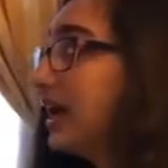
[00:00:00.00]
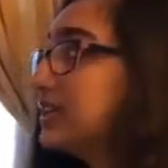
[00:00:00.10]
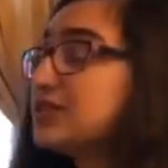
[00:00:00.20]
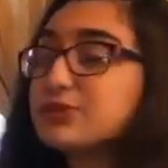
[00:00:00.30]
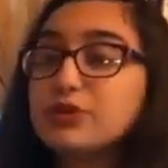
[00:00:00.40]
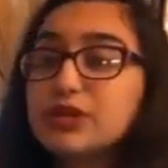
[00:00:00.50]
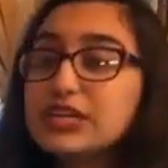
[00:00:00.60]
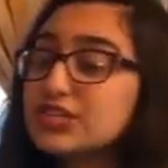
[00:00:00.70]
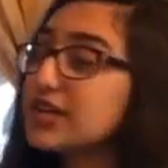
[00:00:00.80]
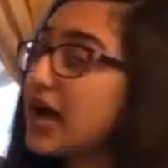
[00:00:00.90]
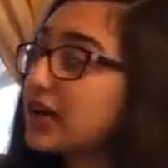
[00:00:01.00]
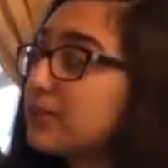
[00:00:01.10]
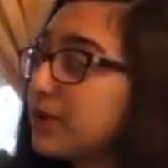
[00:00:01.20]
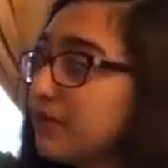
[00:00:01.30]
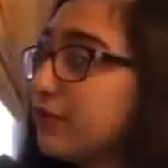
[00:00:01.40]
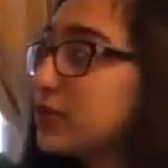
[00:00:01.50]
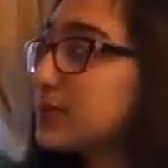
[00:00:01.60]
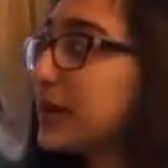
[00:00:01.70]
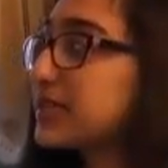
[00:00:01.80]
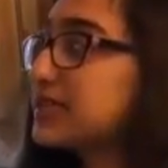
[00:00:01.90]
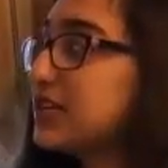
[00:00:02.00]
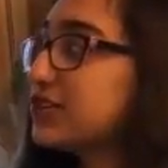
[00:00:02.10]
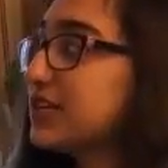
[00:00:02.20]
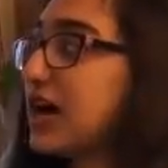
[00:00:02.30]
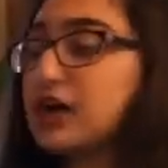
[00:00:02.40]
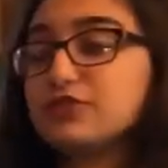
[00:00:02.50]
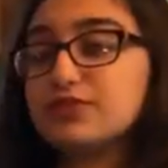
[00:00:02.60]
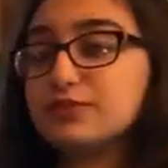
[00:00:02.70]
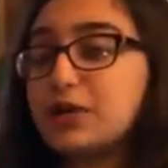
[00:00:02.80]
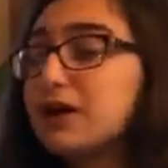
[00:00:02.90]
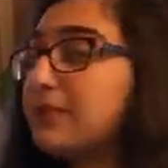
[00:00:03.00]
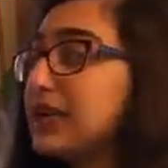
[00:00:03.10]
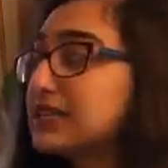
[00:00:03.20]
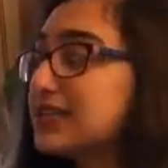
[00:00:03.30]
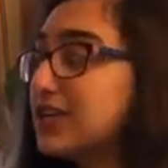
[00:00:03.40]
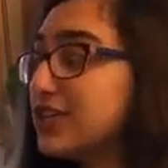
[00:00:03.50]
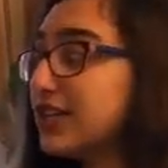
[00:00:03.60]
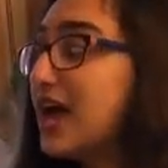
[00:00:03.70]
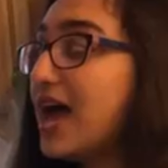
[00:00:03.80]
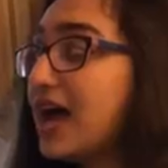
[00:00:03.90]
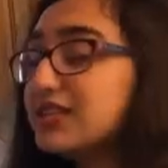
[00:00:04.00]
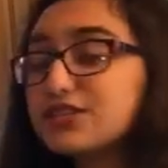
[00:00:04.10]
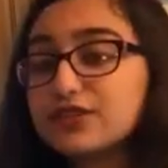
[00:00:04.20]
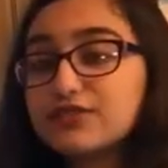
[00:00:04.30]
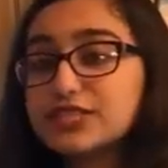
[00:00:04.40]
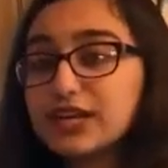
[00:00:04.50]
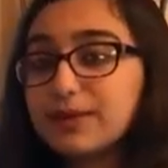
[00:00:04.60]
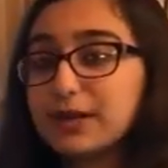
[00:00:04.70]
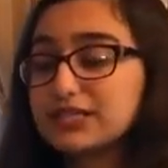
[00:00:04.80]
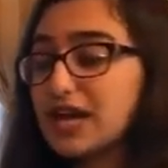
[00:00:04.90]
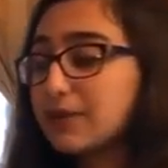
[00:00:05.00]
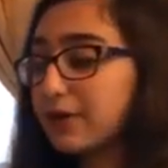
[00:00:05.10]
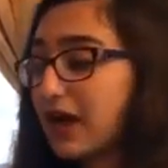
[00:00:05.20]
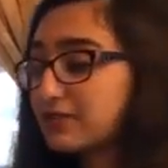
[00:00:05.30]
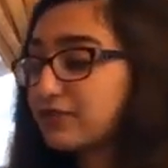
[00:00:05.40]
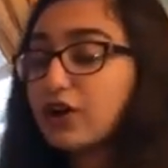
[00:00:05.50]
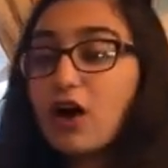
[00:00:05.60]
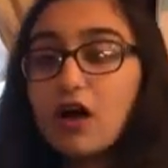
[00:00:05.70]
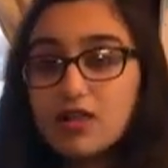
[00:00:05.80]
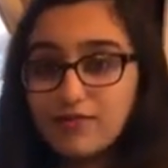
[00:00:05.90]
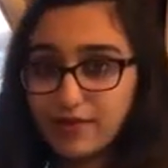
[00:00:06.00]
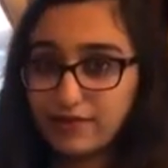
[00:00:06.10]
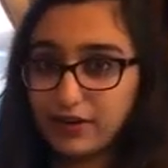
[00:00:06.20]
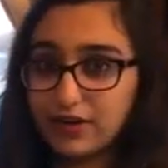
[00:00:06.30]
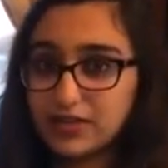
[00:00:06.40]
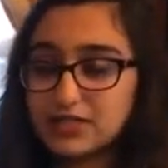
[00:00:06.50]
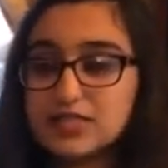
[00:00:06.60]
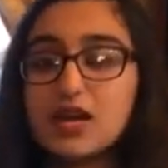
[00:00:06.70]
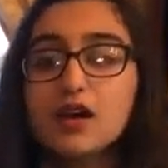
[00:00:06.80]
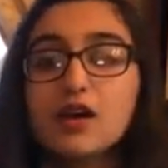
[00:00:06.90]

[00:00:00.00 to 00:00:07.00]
In simulation, I compared force by extension, hydrogen bond by extension, and surface area by time graphs for all of the variants.